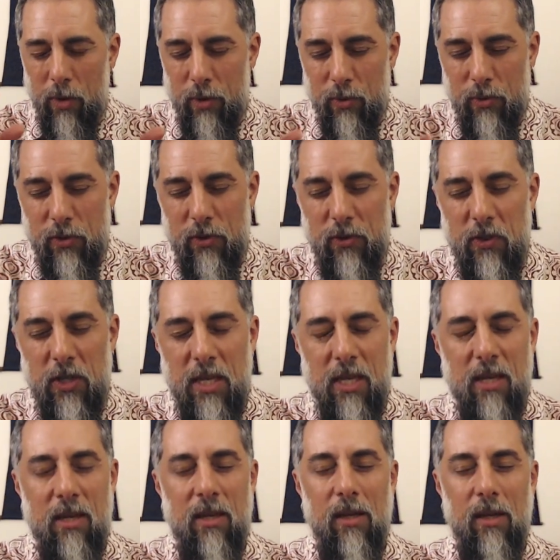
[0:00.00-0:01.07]

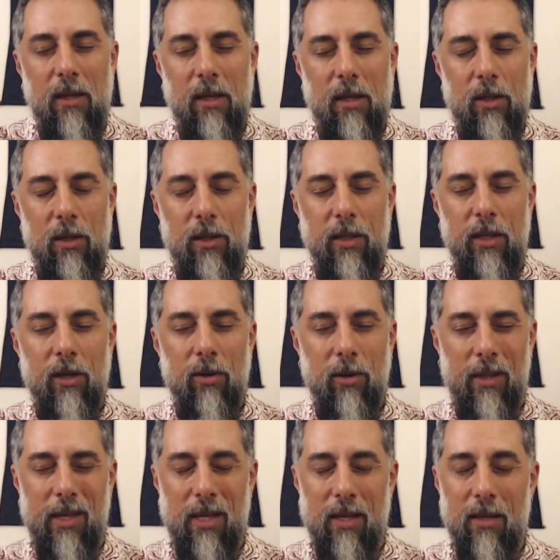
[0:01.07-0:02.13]
see
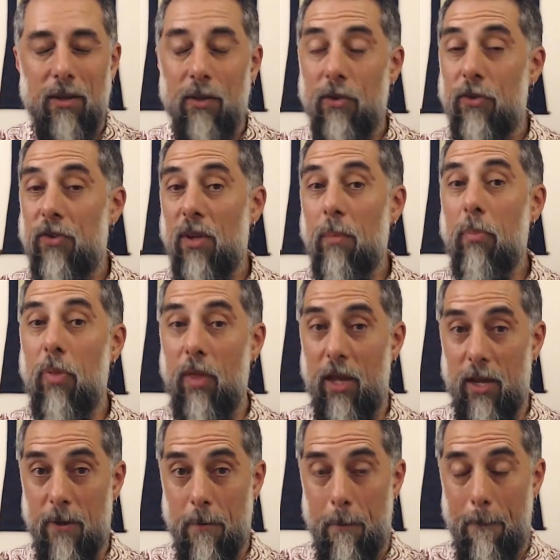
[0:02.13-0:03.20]
clearly
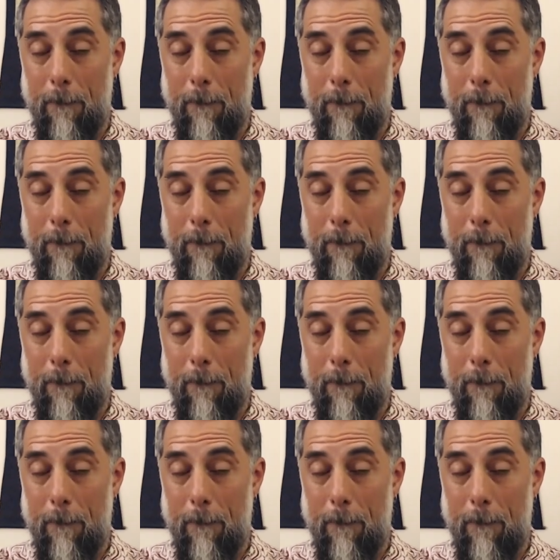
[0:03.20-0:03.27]
something,